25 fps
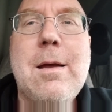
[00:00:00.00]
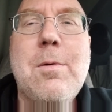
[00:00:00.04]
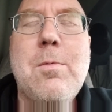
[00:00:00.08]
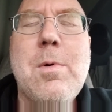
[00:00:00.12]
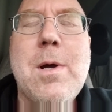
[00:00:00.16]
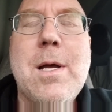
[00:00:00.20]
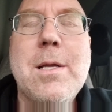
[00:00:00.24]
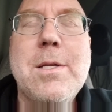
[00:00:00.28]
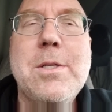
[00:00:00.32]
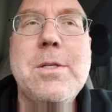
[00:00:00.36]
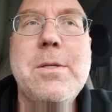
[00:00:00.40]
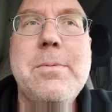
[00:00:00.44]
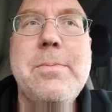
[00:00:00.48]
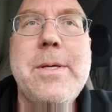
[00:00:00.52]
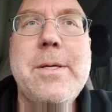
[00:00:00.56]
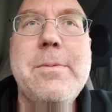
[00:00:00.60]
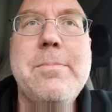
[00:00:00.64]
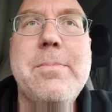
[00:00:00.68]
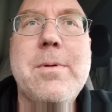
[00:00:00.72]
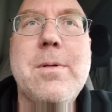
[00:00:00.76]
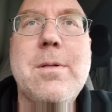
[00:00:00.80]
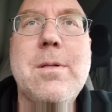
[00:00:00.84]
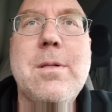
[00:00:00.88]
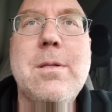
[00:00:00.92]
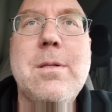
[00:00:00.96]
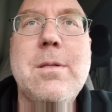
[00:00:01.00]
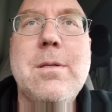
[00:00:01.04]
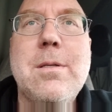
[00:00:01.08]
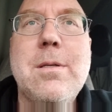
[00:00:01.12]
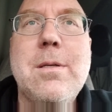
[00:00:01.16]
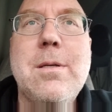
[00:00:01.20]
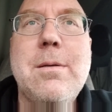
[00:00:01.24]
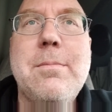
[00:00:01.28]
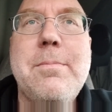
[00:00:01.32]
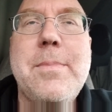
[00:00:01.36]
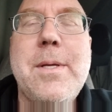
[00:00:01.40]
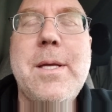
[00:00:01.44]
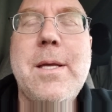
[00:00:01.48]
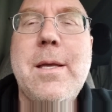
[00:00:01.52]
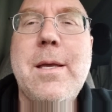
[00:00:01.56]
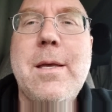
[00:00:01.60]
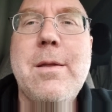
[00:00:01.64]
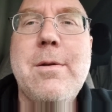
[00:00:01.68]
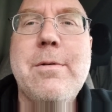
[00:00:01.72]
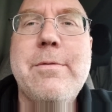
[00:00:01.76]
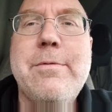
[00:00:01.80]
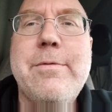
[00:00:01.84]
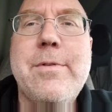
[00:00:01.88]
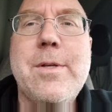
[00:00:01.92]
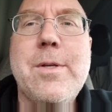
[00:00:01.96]
watched people being
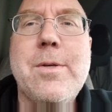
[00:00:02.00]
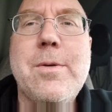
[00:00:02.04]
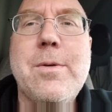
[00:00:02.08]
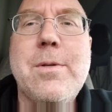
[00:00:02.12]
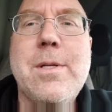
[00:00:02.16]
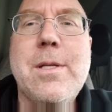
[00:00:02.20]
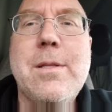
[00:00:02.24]
interviewed,